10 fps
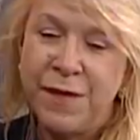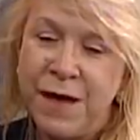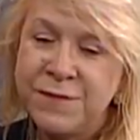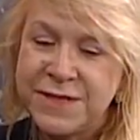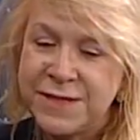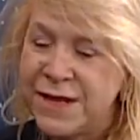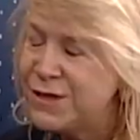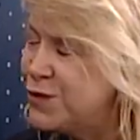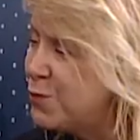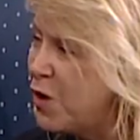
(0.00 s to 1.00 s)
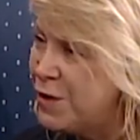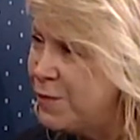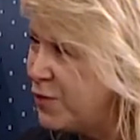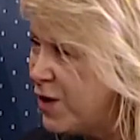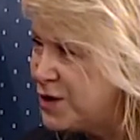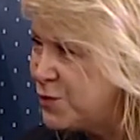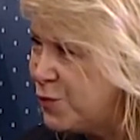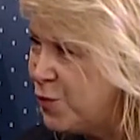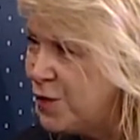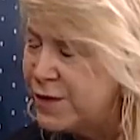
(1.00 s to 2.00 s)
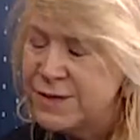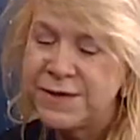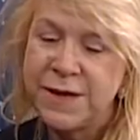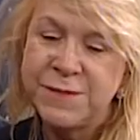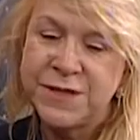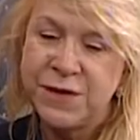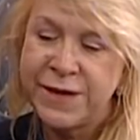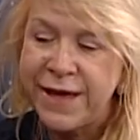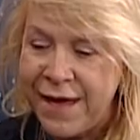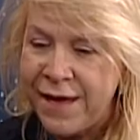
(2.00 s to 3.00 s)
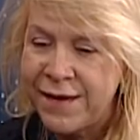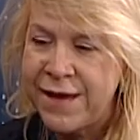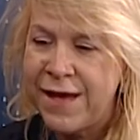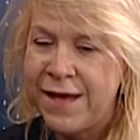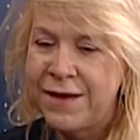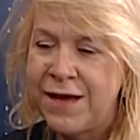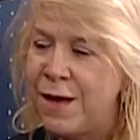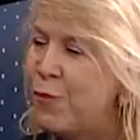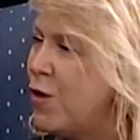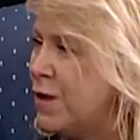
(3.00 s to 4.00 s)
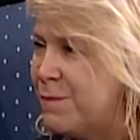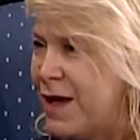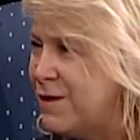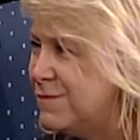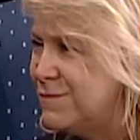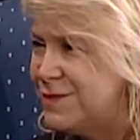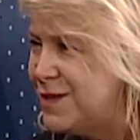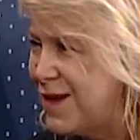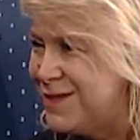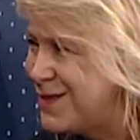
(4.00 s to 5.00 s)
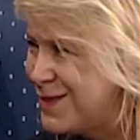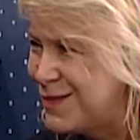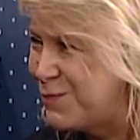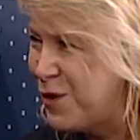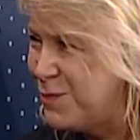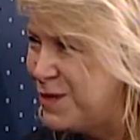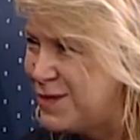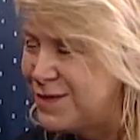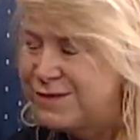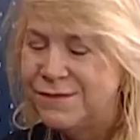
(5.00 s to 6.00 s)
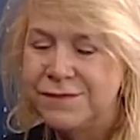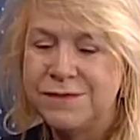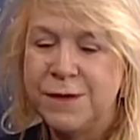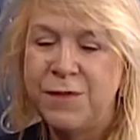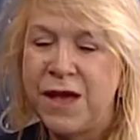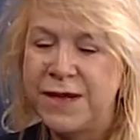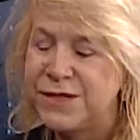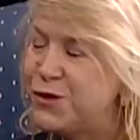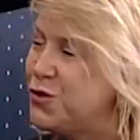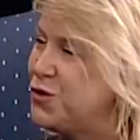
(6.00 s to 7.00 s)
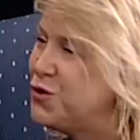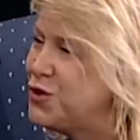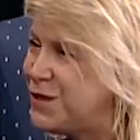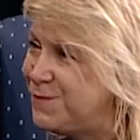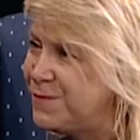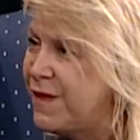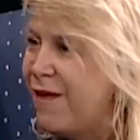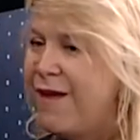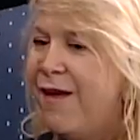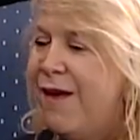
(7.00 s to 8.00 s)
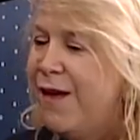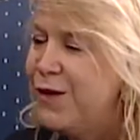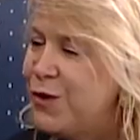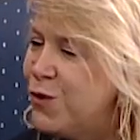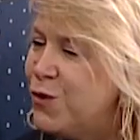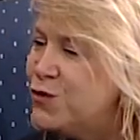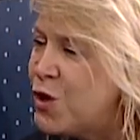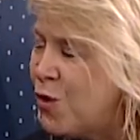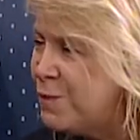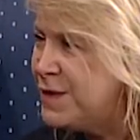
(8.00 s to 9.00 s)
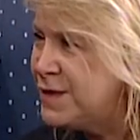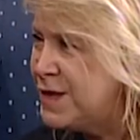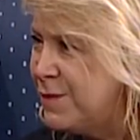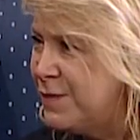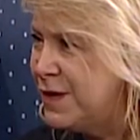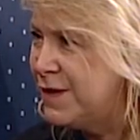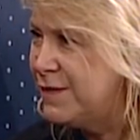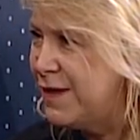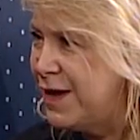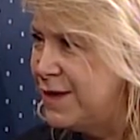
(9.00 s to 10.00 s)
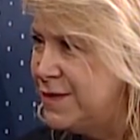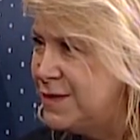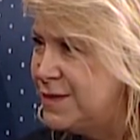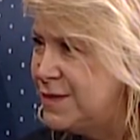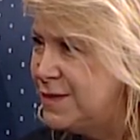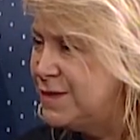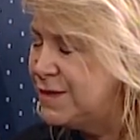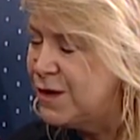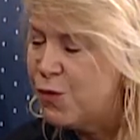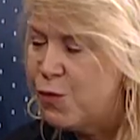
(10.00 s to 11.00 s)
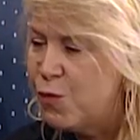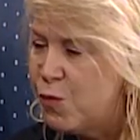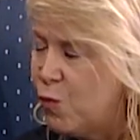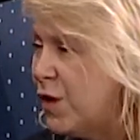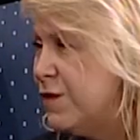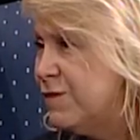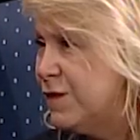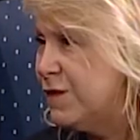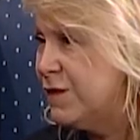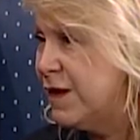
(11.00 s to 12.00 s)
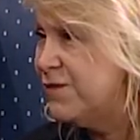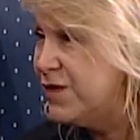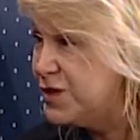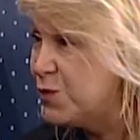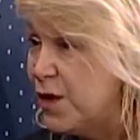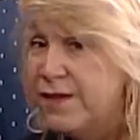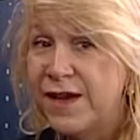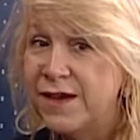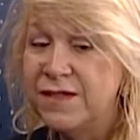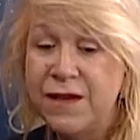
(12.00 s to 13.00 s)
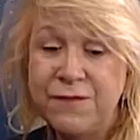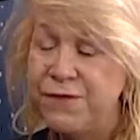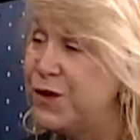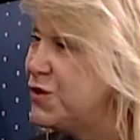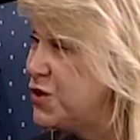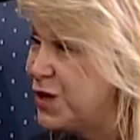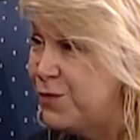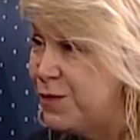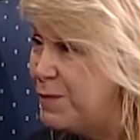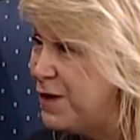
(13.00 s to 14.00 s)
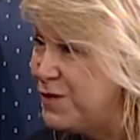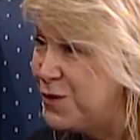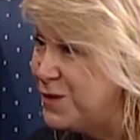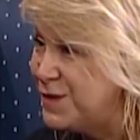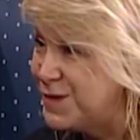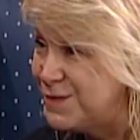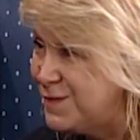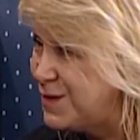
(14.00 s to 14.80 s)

I was a scientist prior to my graduate work as an MSRDN, and I'm all about science and experiments and applying it to nutrition. You, you told me something that is so wonderful and visual that I'd love for you to share with my viewers. Yes.